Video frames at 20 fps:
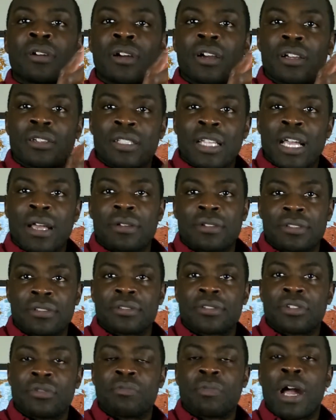are not
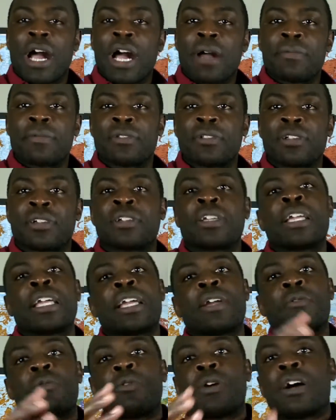so popular
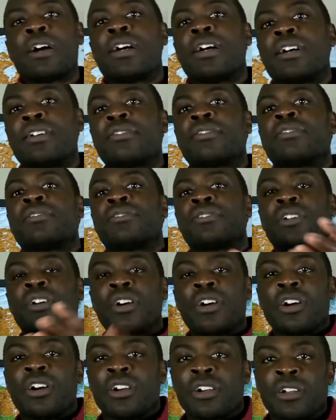while others
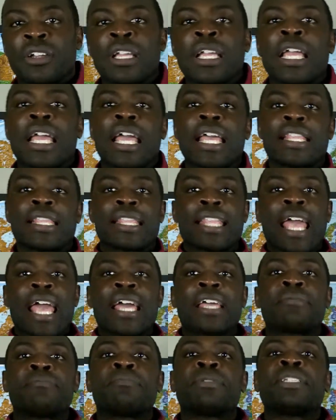are, and
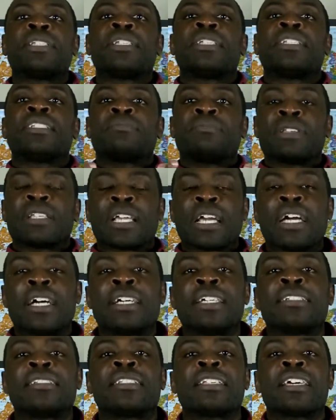that is
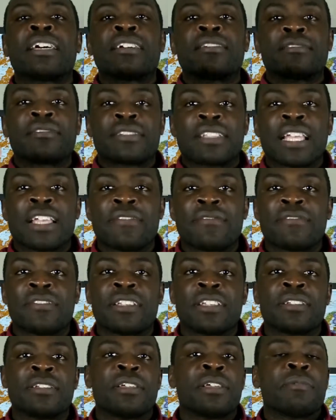because of
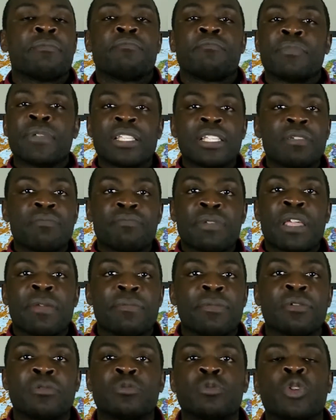safety. Many
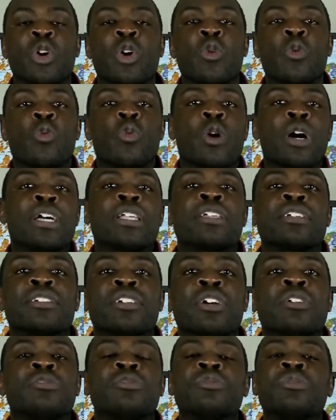people don't want to
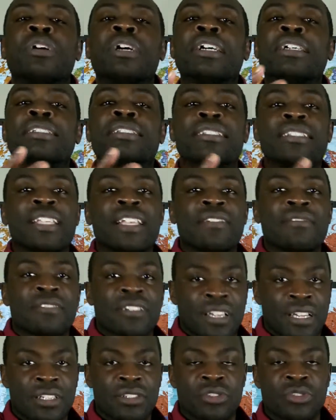go to unsafe
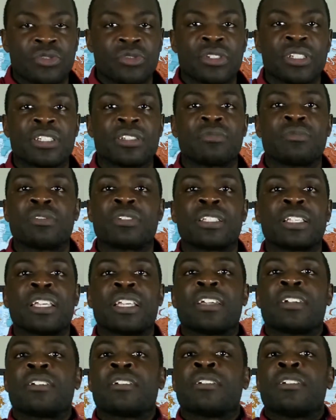countries where
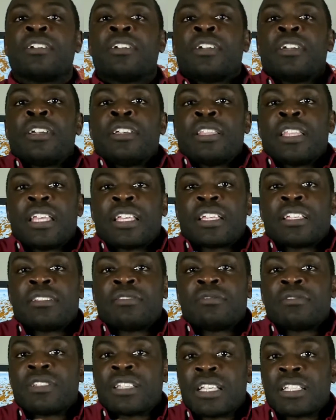they
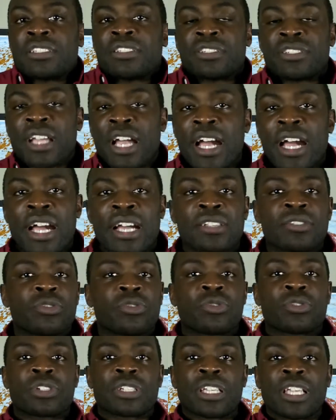could get shot
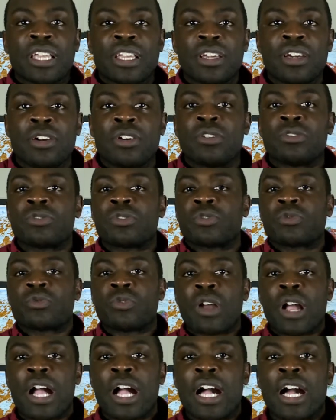or killed or
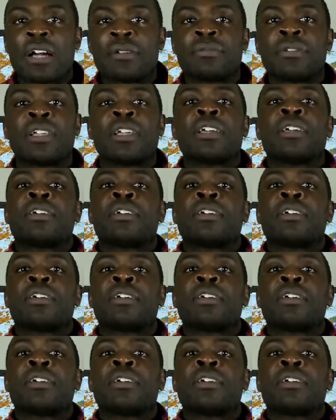robbed.